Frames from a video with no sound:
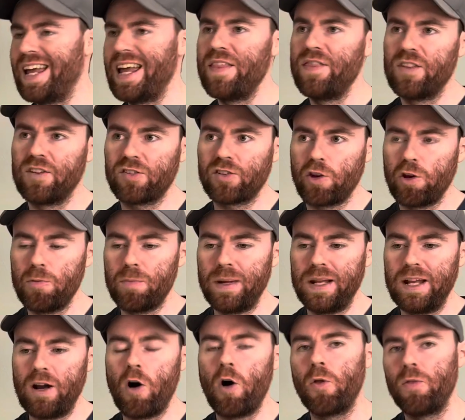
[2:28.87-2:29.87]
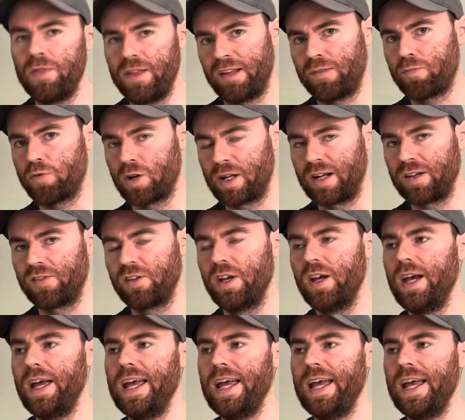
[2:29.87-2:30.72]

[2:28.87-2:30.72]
in the scooping on this product.